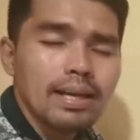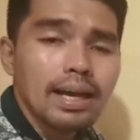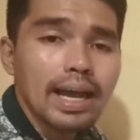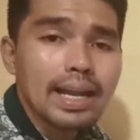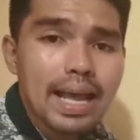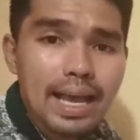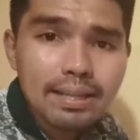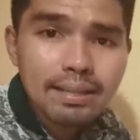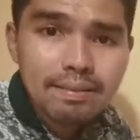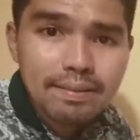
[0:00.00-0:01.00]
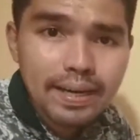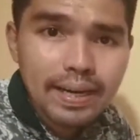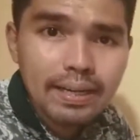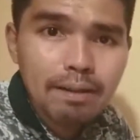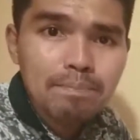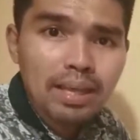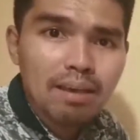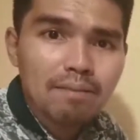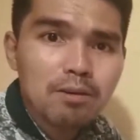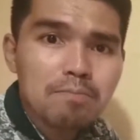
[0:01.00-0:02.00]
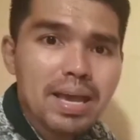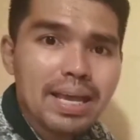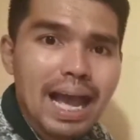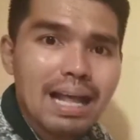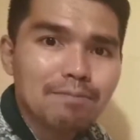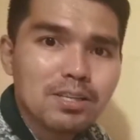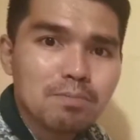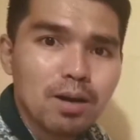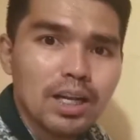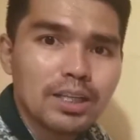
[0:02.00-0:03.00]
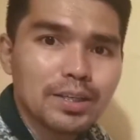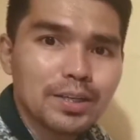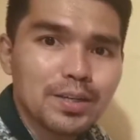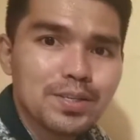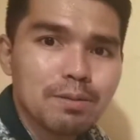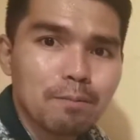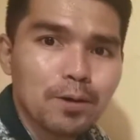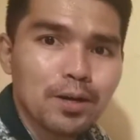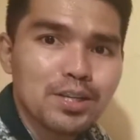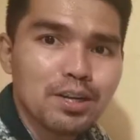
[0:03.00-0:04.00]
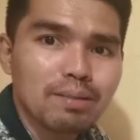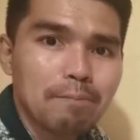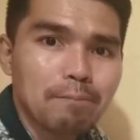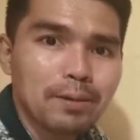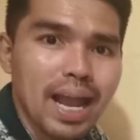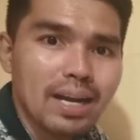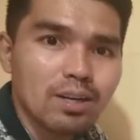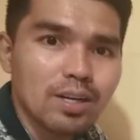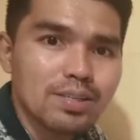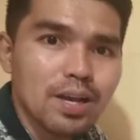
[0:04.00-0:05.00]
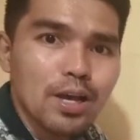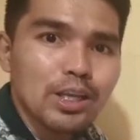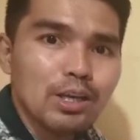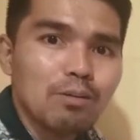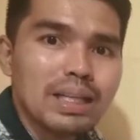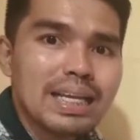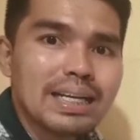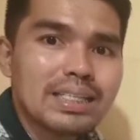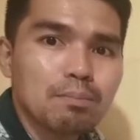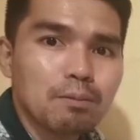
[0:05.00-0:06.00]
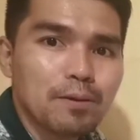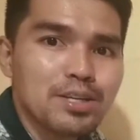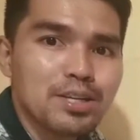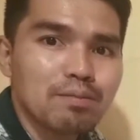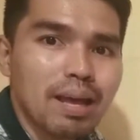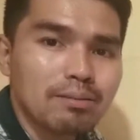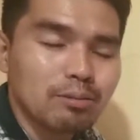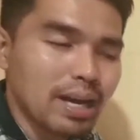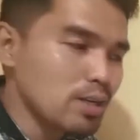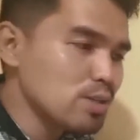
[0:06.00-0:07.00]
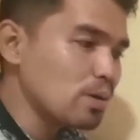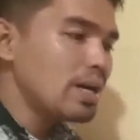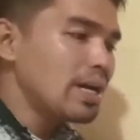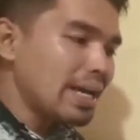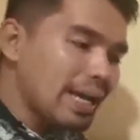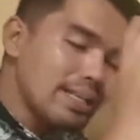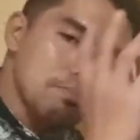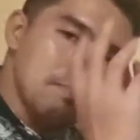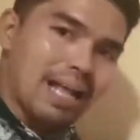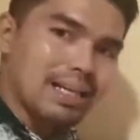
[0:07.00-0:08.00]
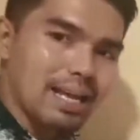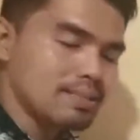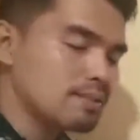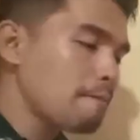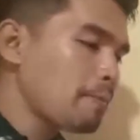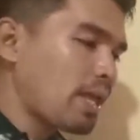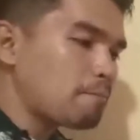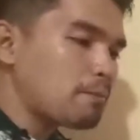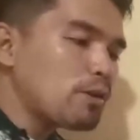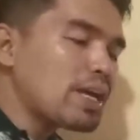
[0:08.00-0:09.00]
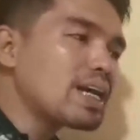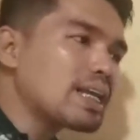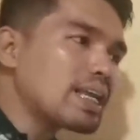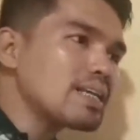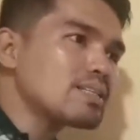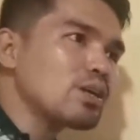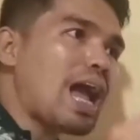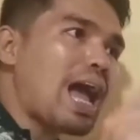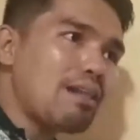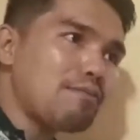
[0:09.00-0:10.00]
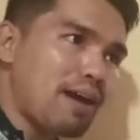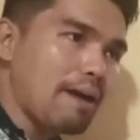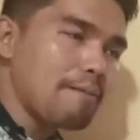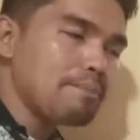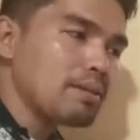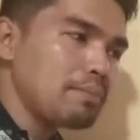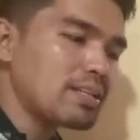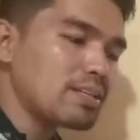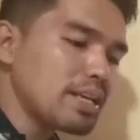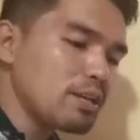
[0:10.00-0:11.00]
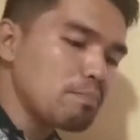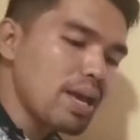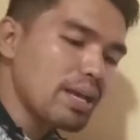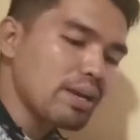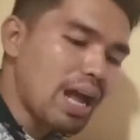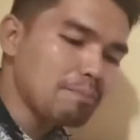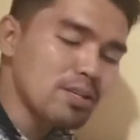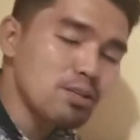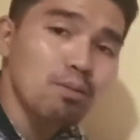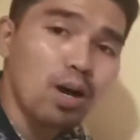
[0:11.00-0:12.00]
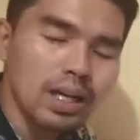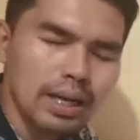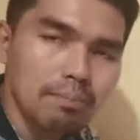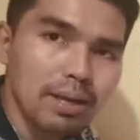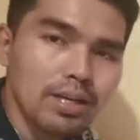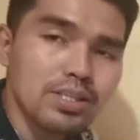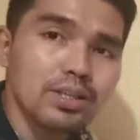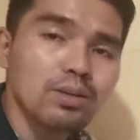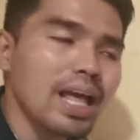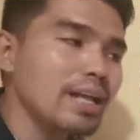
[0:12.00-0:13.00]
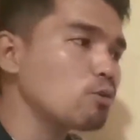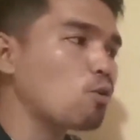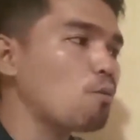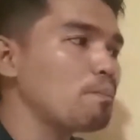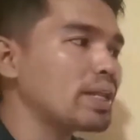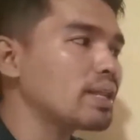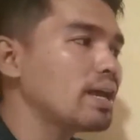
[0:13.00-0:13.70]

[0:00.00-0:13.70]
And then third, if you make alpha small to reduce the proportion of type 1 errors, you will increase the proportion of type 2 errors. So it's balanced. If you increase your alpha, meaning to say you make your alpha smaller because you don't like to commit